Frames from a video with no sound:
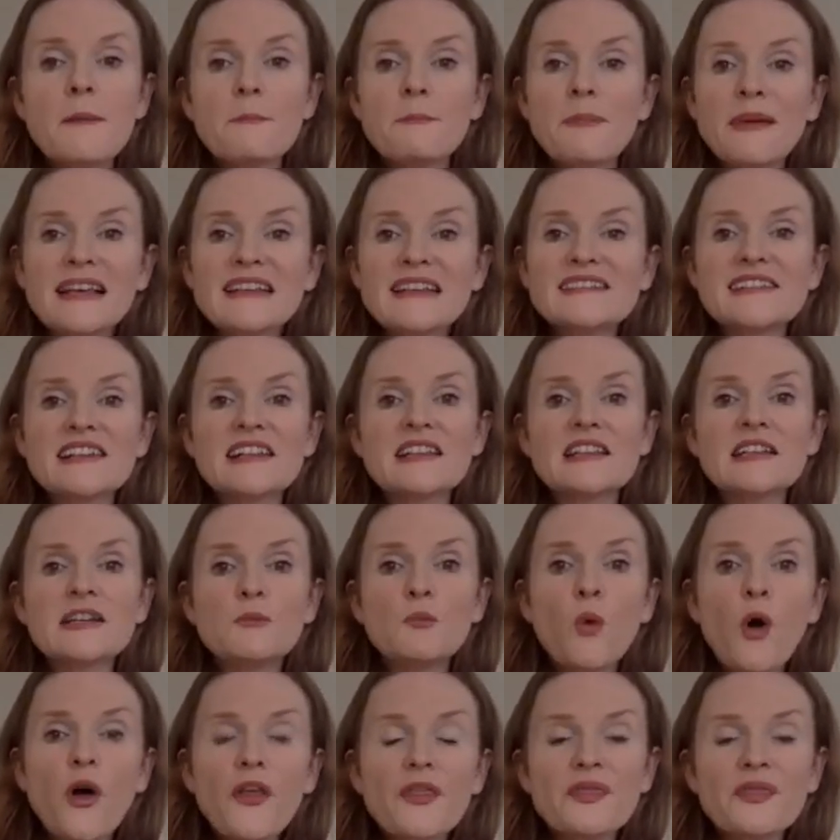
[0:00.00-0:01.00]
basically
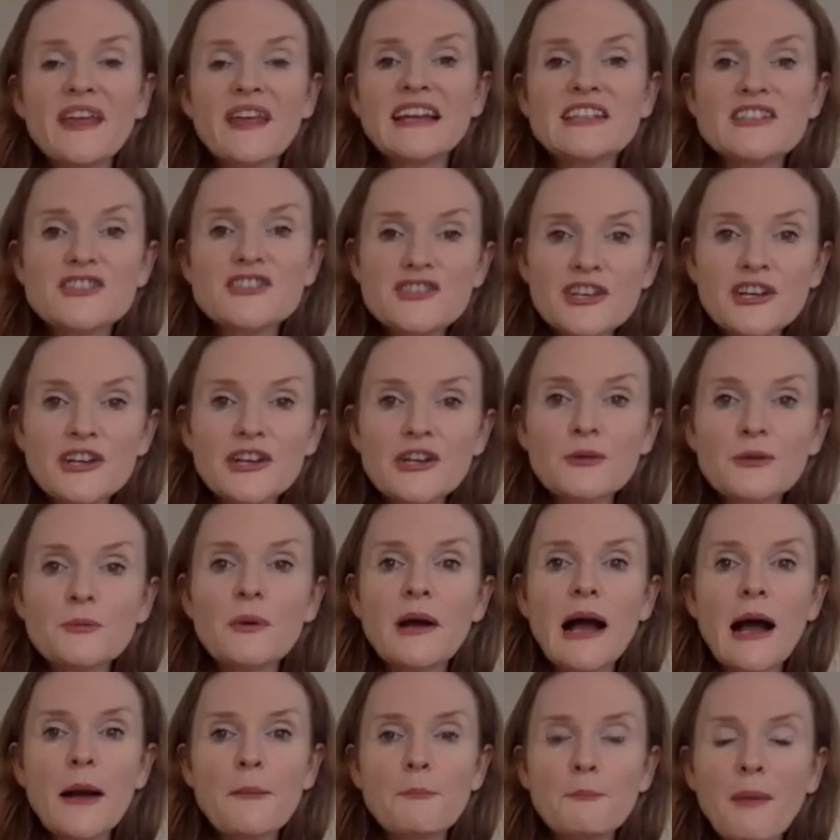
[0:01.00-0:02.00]
what they do
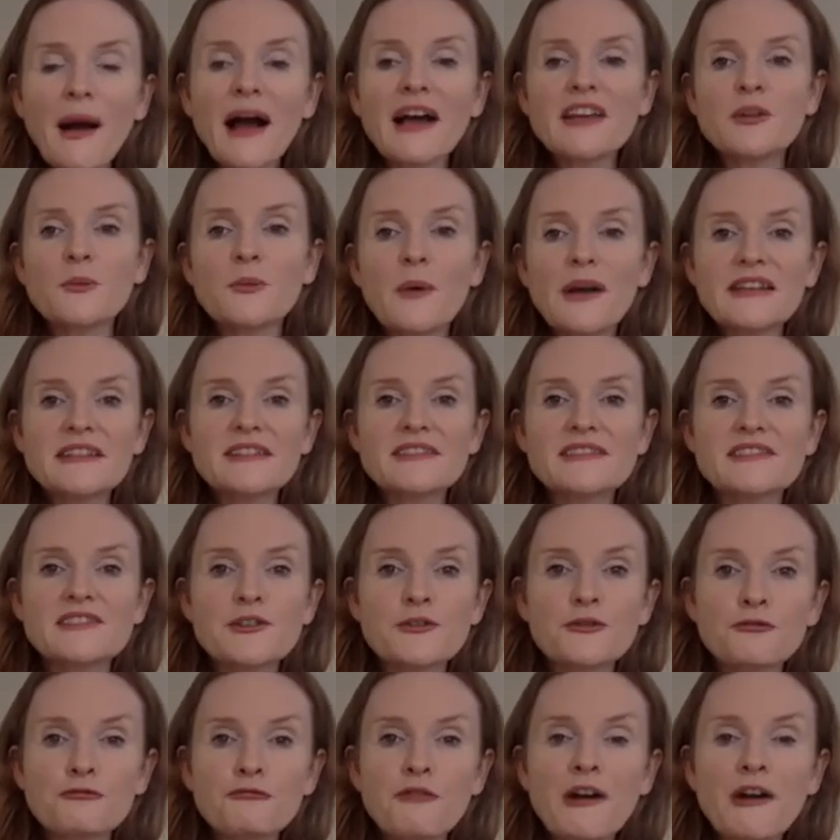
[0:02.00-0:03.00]
and by the way this is
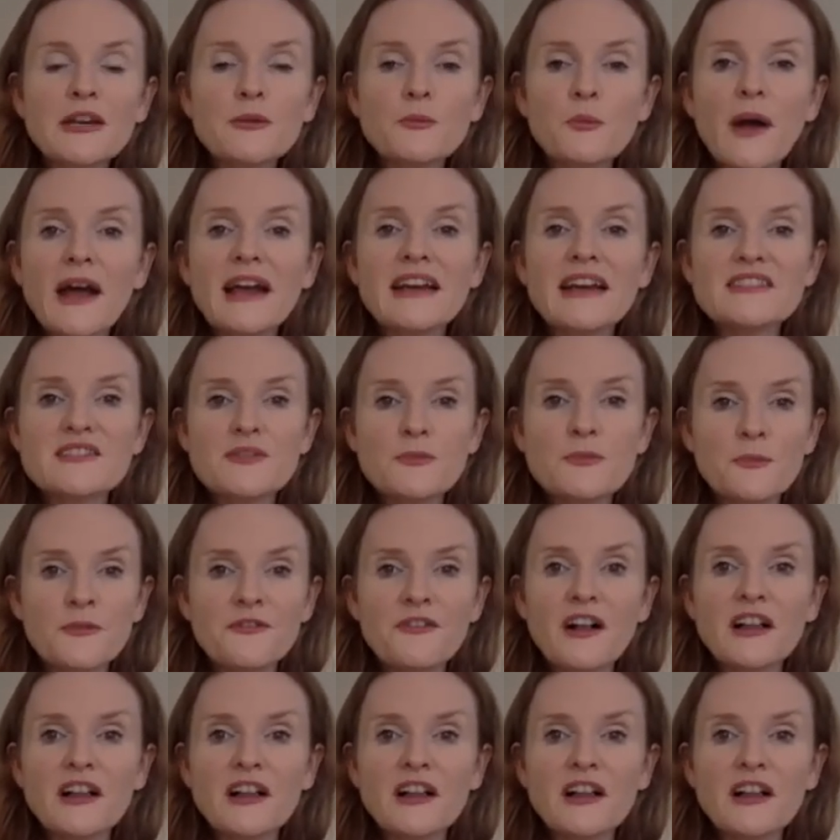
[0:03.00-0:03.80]
a great way to